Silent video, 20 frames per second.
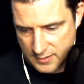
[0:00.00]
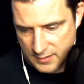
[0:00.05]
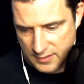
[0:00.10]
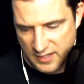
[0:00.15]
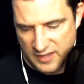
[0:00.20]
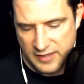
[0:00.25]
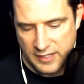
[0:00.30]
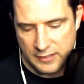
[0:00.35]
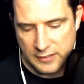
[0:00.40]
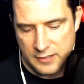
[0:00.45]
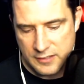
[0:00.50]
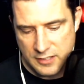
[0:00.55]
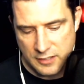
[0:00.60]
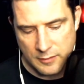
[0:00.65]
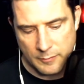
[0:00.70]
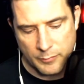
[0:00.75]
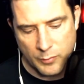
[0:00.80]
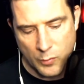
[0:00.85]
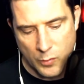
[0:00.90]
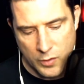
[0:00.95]
Thickness of
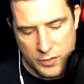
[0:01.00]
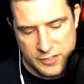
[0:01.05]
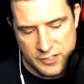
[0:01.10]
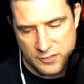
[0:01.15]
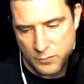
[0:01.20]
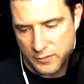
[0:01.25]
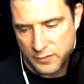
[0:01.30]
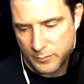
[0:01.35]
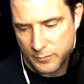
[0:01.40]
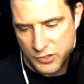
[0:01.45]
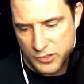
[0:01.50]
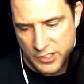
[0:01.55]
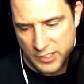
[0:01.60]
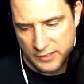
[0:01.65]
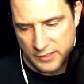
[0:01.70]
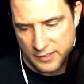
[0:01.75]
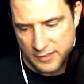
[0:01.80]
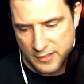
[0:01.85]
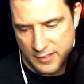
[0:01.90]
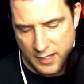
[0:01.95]
the boards, just want to double
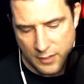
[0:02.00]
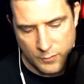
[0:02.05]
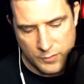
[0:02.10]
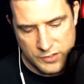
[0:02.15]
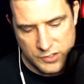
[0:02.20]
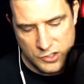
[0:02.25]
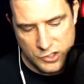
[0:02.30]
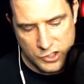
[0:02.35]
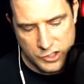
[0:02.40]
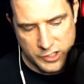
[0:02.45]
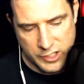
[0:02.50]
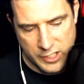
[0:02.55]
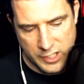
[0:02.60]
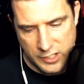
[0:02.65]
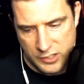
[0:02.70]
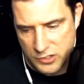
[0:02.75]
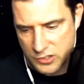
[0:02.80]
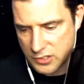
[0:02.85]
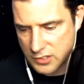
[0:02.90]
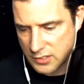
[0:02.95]
check that wasn't
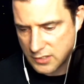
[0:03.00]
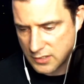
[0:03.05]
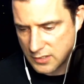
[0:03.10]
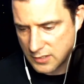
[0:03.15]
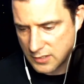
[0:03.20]
changed.